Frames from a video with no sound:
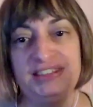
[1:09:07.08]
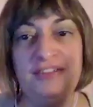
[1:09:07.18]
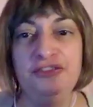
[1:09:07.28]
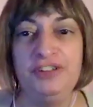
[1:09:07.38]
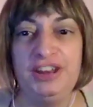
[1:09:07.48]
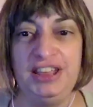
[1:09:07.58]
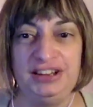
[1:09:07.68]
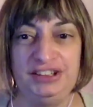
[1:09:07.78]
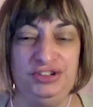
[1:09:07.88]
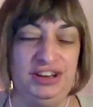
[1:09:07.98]
I have a fun
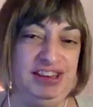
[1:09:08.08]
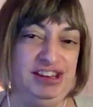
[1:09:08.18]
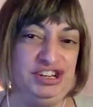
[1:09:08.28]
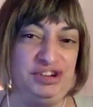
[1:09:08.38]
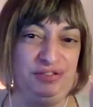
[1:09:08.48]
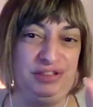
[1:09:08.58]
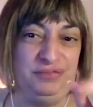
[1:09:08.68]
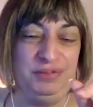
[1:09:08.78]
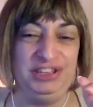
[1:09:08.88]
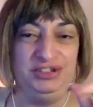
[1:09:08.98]
anecdote I need to share with
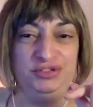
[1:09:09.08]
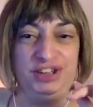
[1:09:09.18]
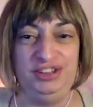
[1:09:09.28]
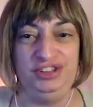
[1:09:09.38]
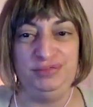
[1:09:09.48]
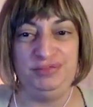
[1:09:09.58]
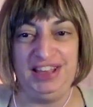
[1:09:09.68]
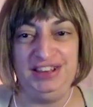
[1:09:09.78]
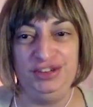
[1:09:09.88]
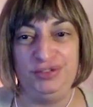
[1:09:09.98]
you, because you jumped
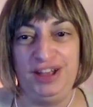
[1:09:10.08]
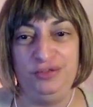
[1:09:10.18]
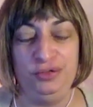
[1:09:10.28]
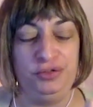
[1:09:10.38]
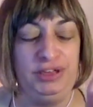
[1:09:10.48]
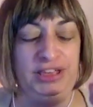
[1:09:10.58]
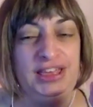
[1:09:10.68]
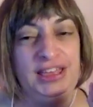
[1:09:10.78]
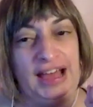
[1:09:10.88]
ahead into rivalry week.